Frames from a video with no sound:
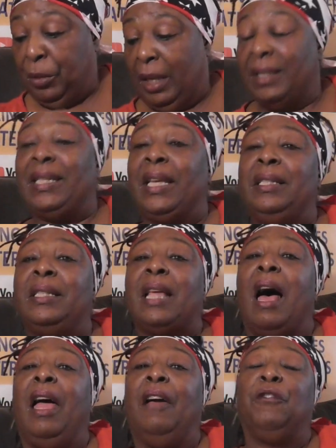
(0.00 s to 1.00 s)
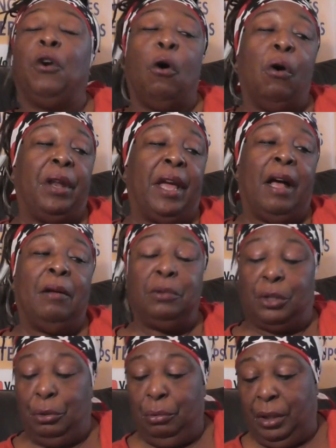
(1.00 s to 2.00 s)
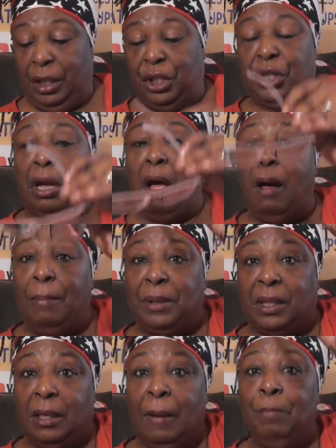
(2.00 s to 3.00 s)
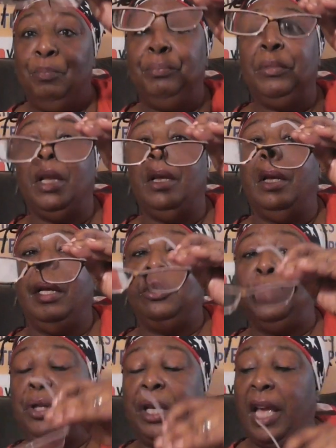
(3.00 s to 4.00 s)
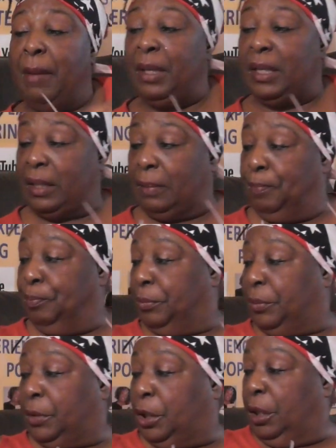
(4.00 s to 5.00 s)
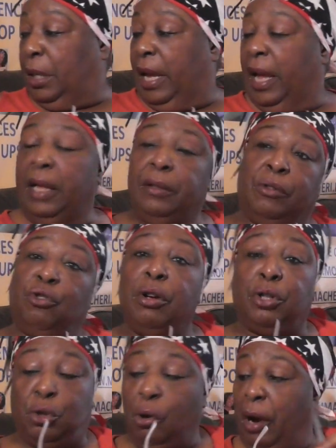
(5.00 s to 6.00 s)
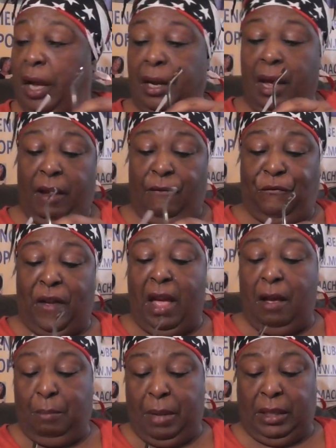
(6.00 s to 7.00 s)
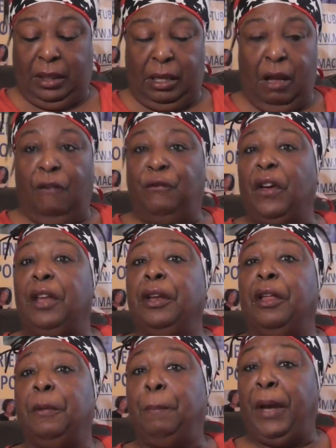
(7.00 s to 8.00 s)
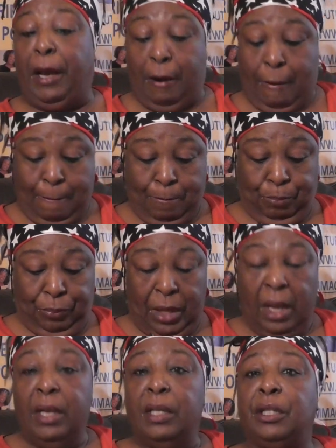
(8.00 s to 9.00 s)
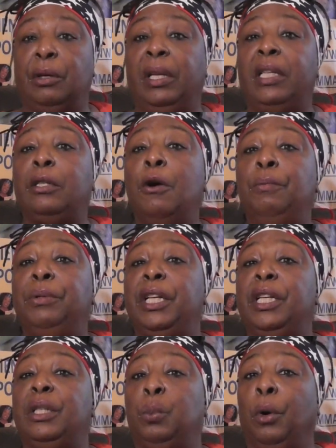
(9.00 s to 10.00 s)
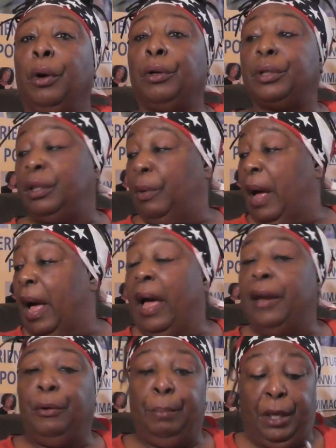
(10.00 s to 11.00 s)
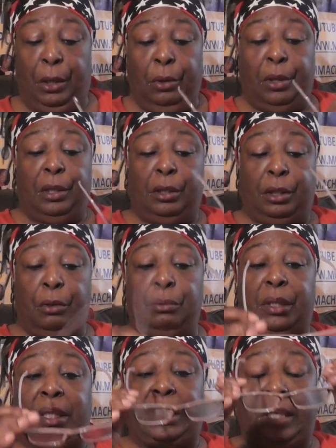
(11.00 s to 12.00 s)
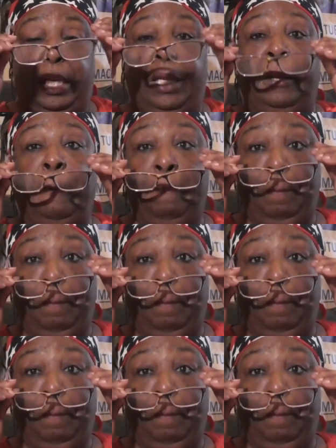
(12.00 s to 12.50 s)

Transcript: Since I have gone out to the shops, to the chemist, to the uh, drugstore, and I have found myself another pair. So let's hope these work so I don't be looking so silly.